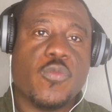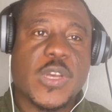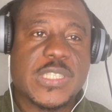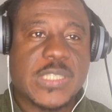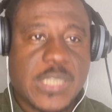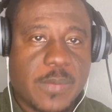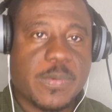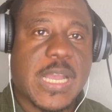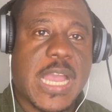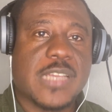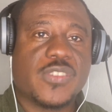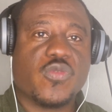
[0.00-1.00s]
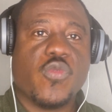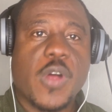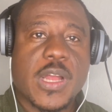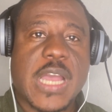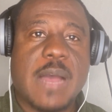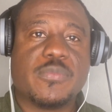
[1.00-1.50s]
What's up, guys?
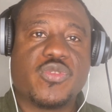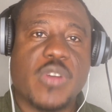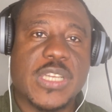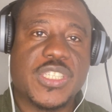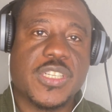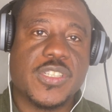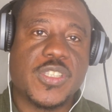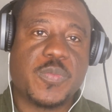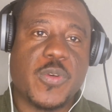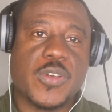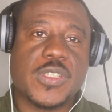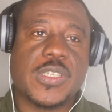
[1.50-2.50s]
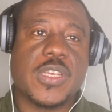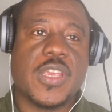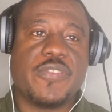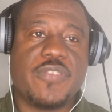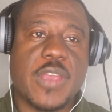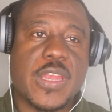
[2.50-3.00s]
Welcome to Ashili Sports.
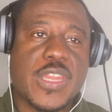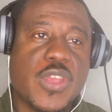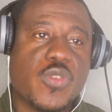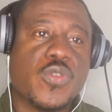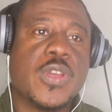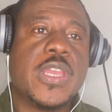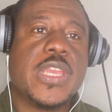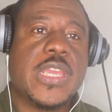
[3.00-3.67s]
If you are new,